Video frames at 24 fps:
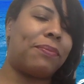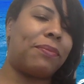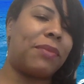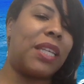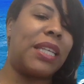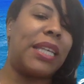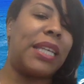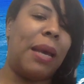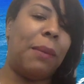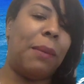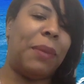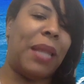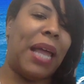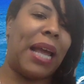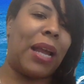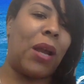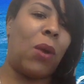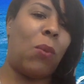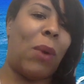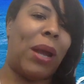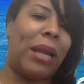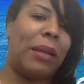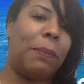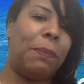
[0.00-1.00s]
yeah, black
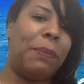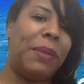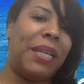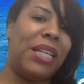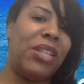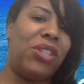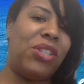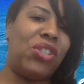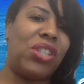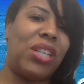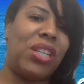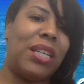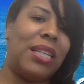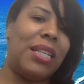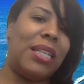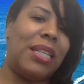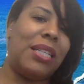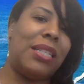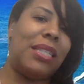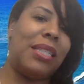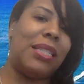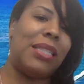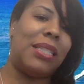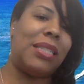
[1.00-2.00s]
and white beaches.